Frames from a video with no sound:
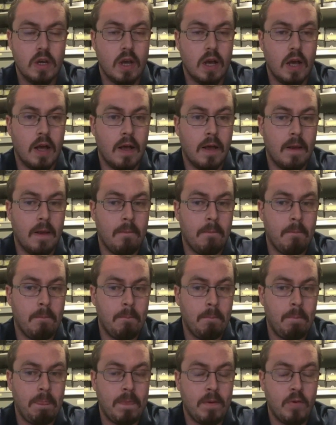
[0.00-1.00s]
Um,
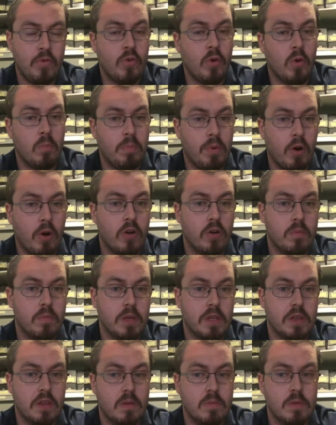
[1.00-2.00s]
so, pardon
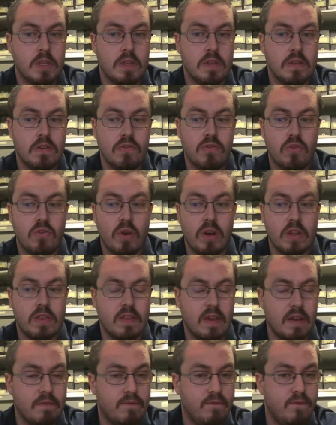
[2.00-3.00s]
me, let me discredit
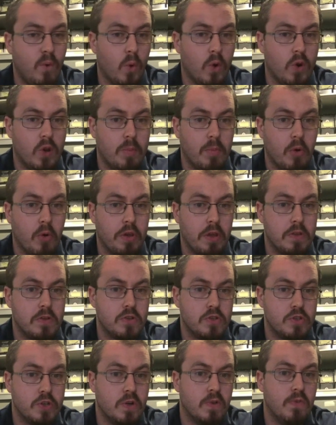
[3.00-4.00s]
that four number against
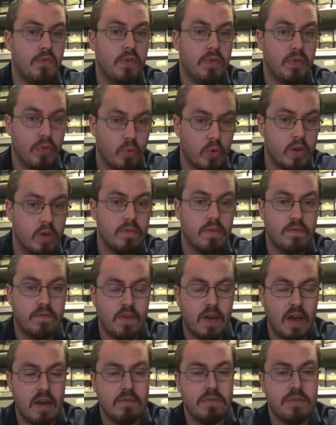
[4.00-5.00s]
Jones. Three of the
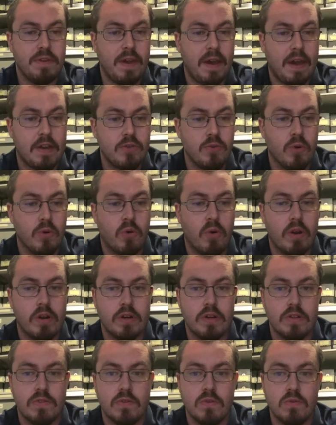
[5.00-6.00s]
five sacks were
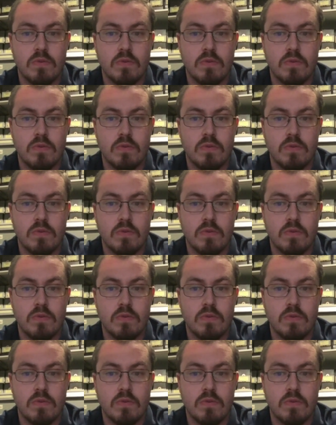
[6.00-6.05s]
credited to